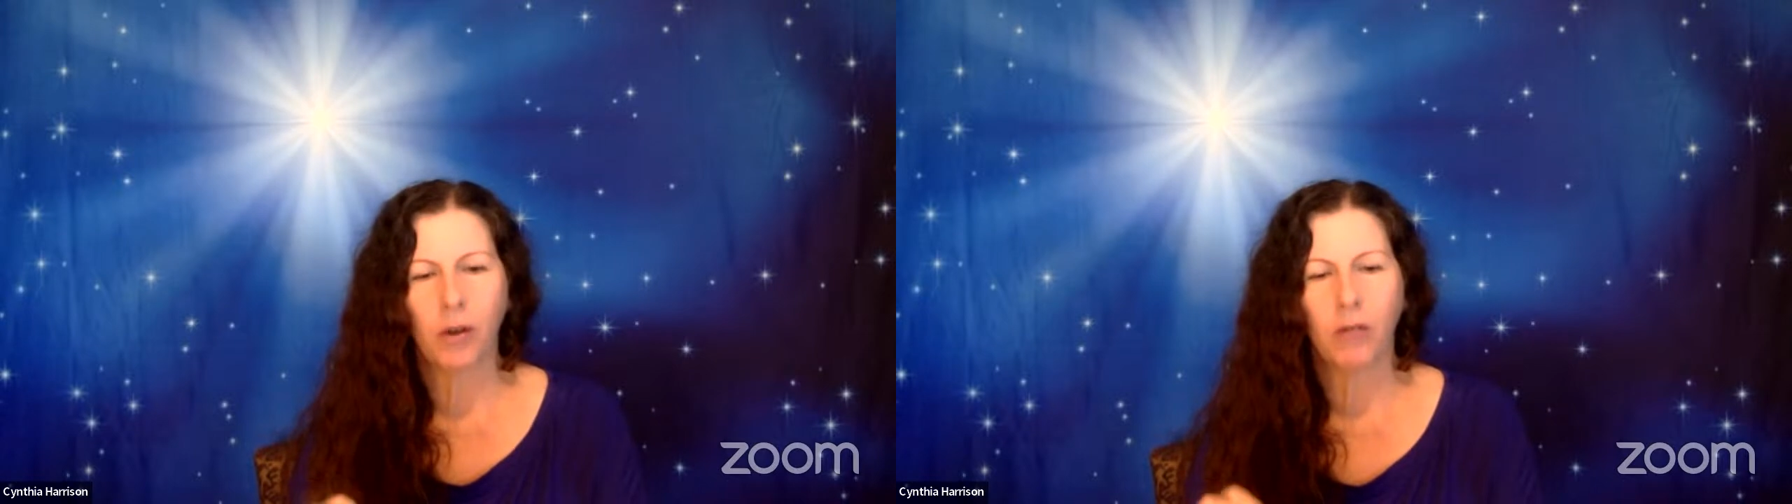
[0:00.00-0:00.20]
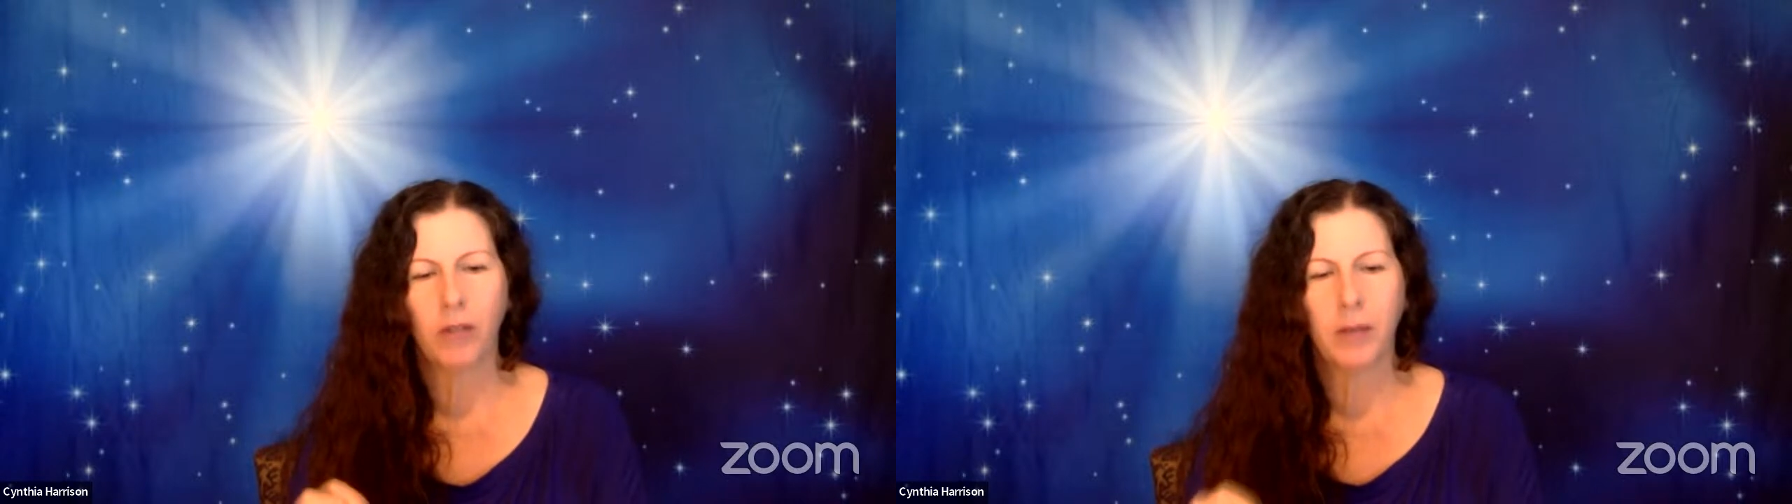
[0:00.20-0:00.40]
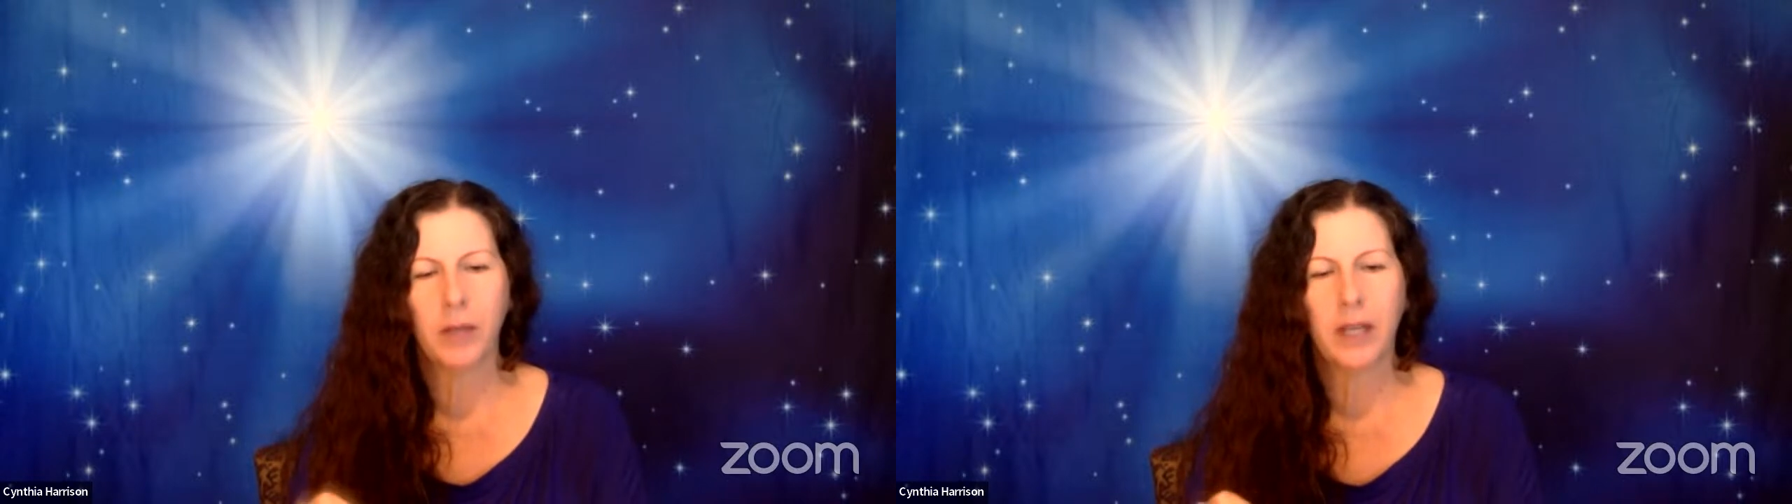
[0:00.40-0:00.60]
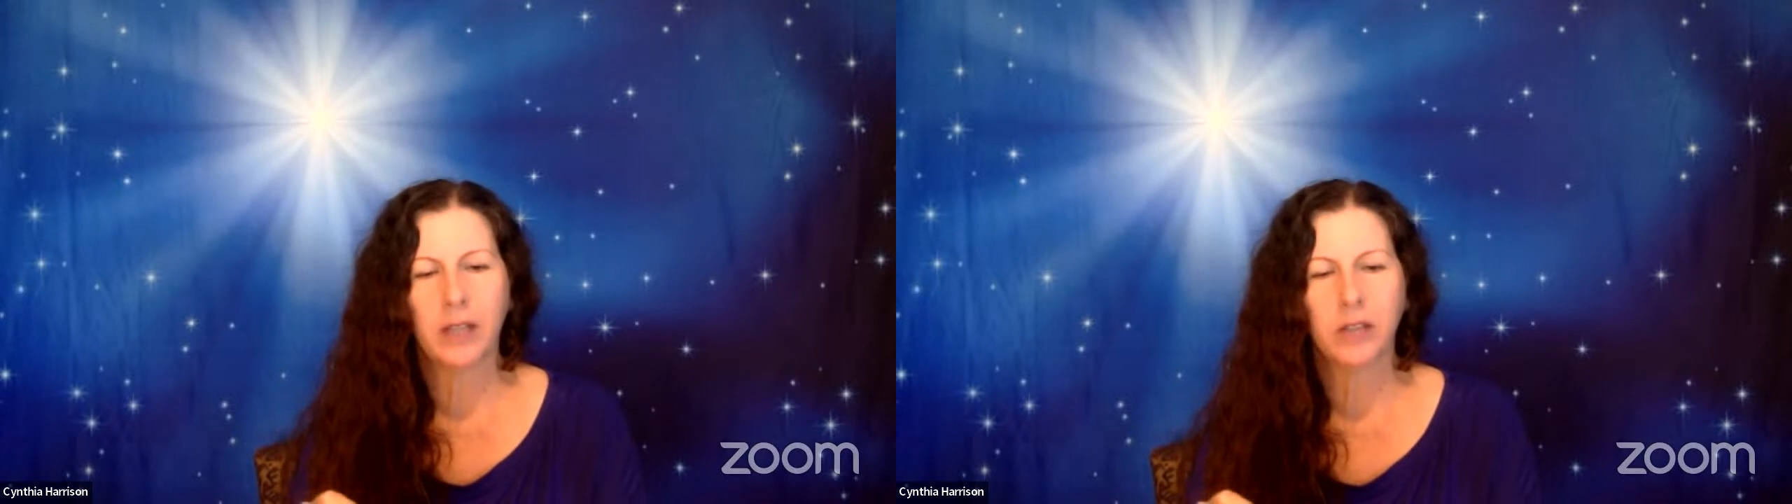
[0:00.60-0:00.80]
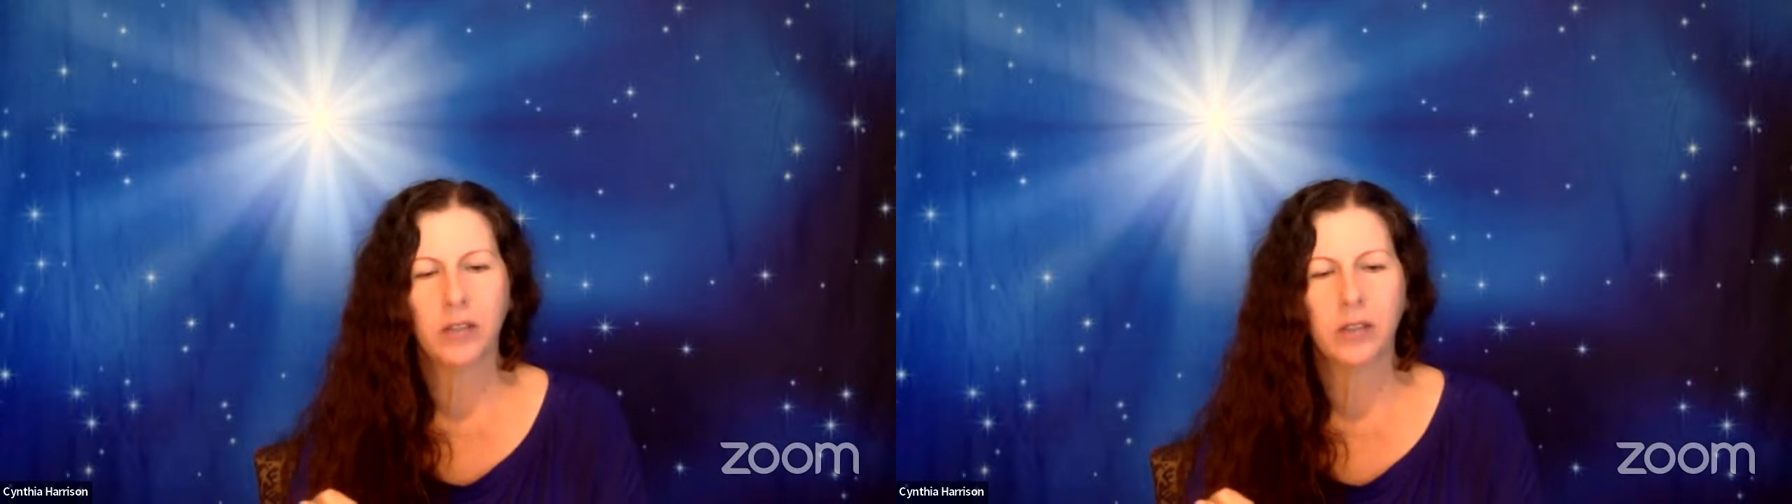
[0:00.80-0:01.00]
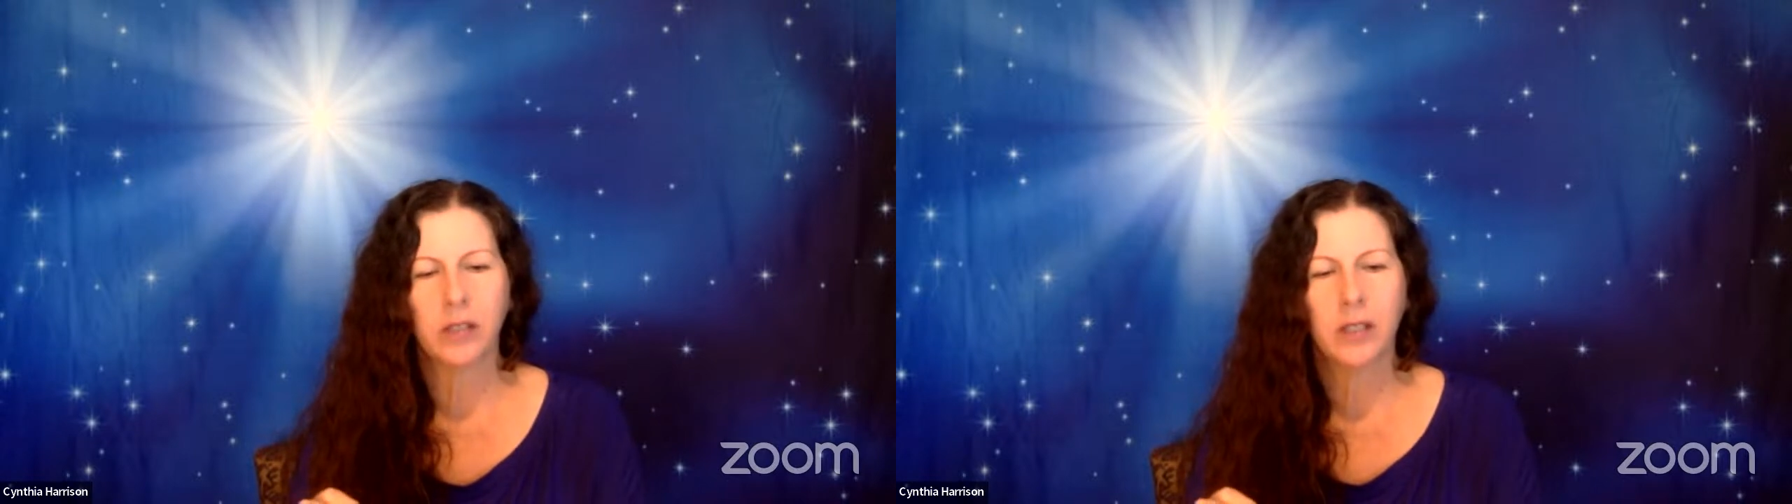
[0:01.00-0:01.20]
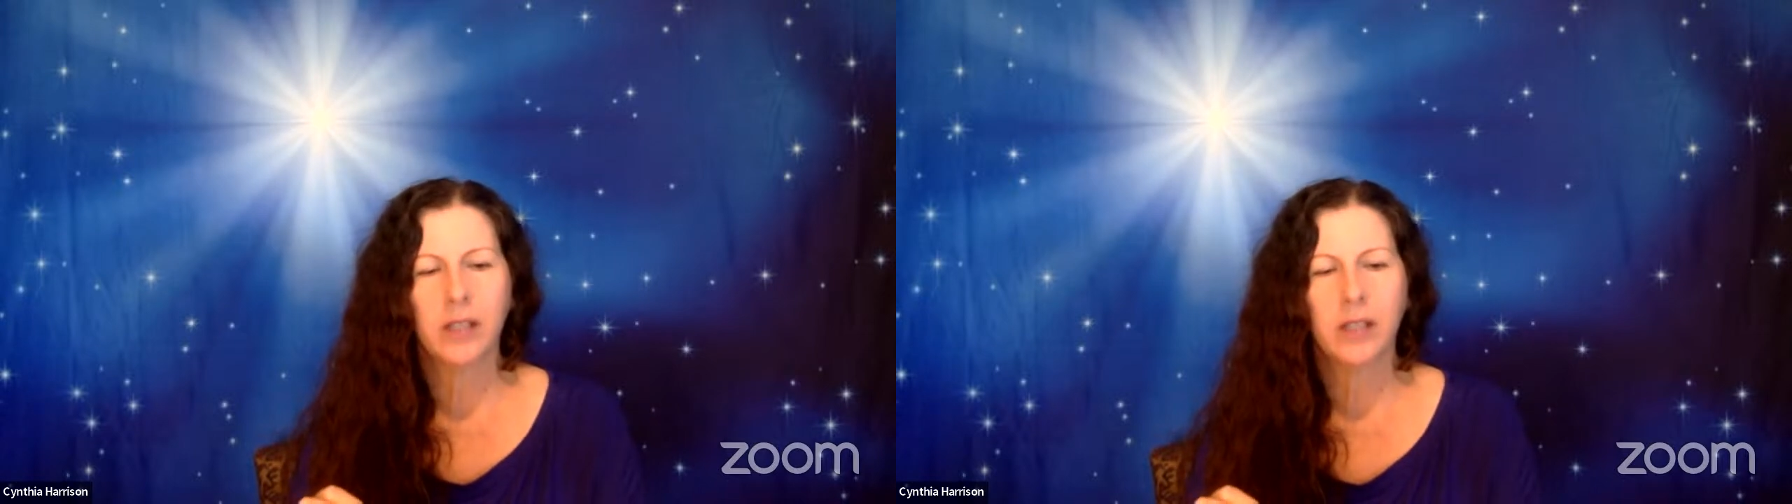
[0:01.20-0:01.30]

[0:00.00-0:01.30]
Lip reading: of emanation.